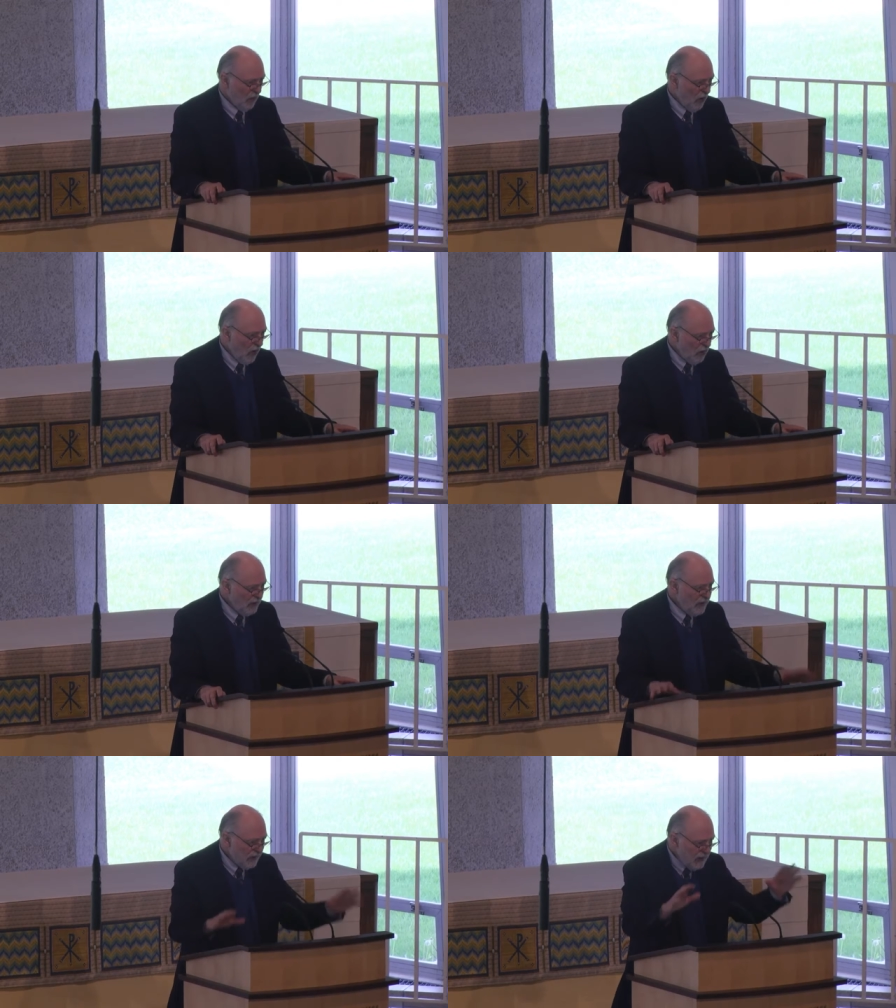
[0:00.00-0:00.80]

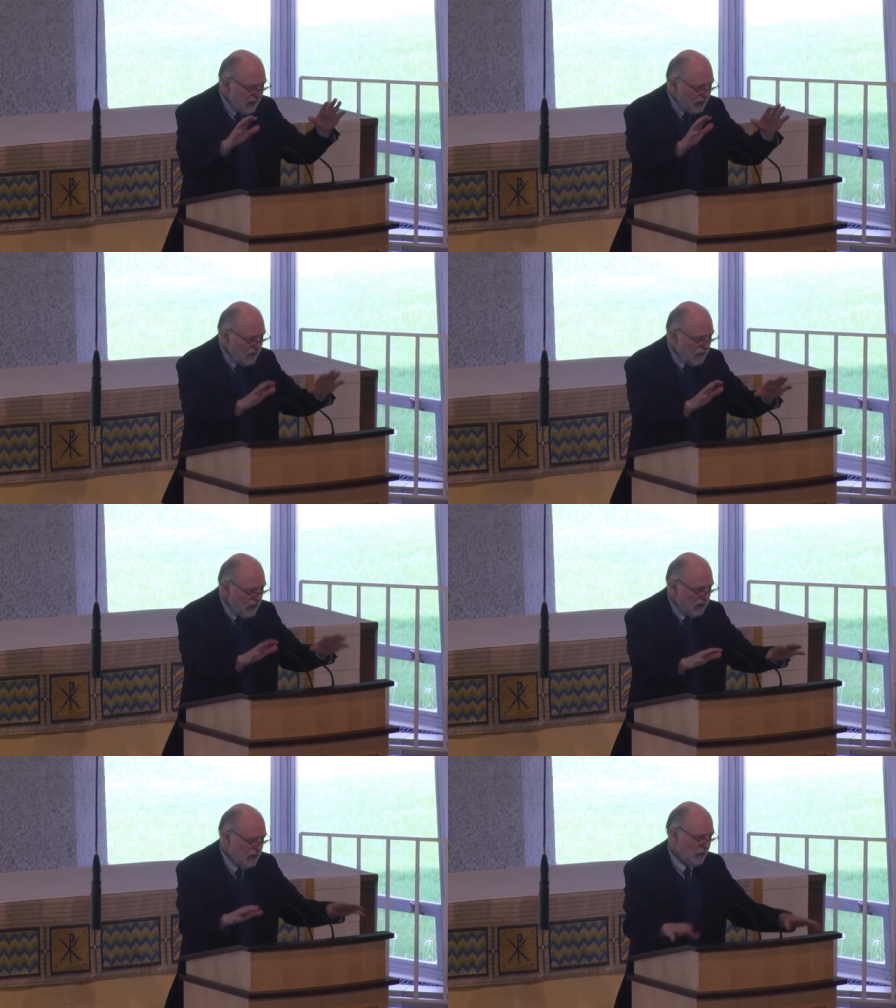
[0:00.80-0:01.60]
all the things
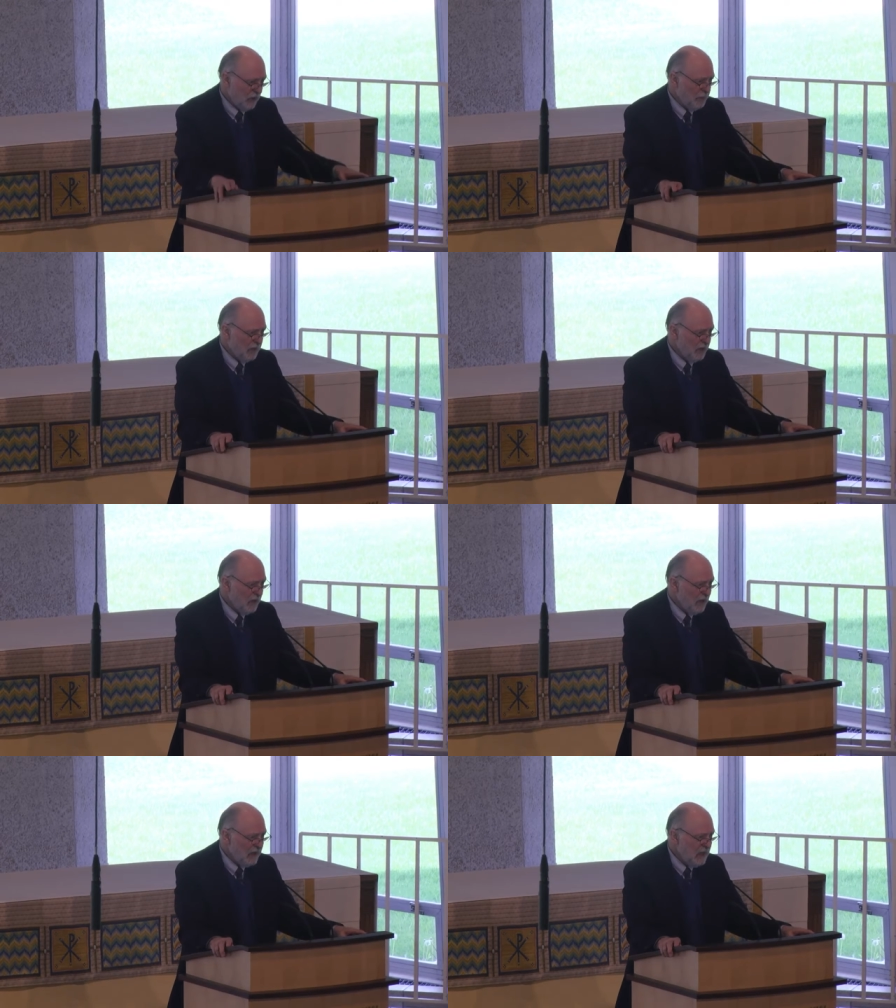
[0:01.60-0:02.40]
in the
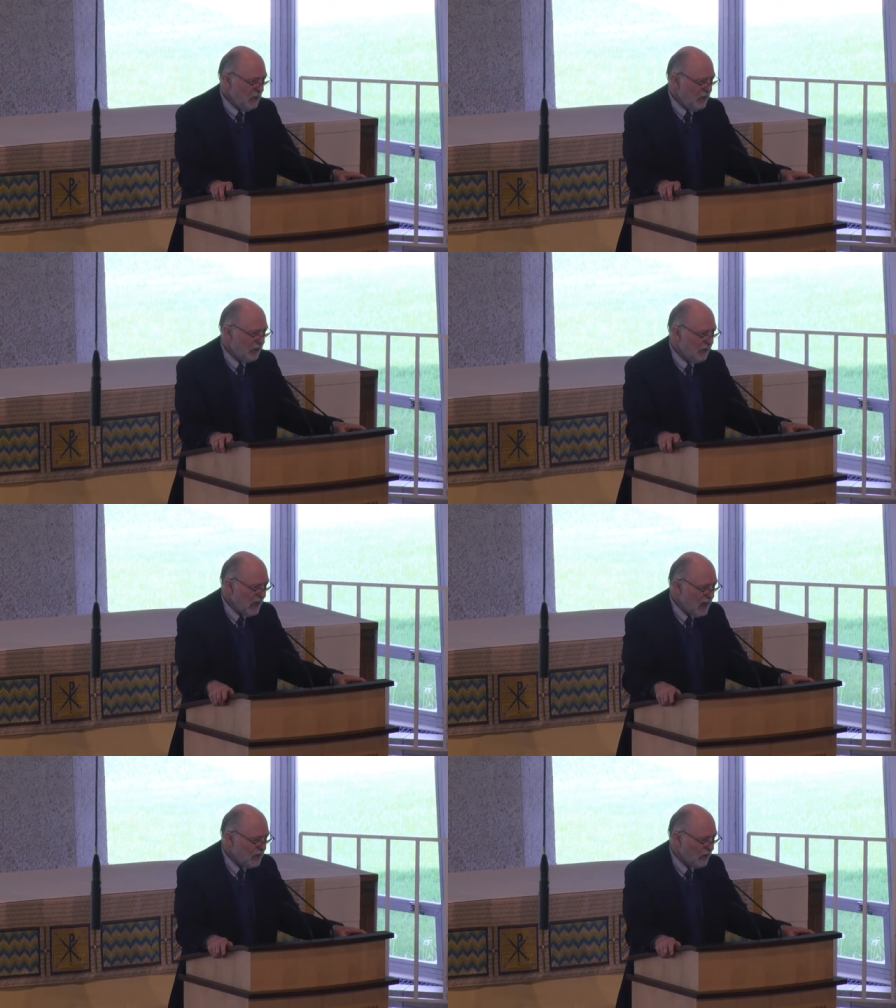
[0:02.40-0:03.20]
scripture that deal with
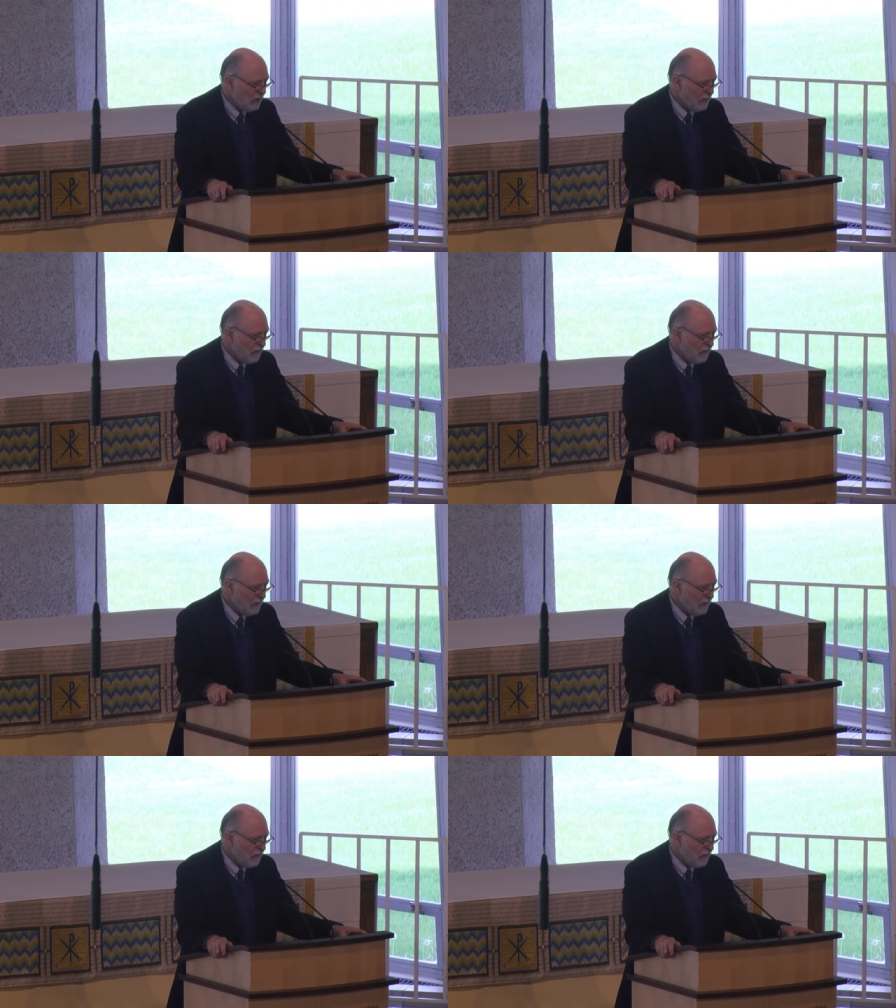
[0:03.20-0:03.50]
creation.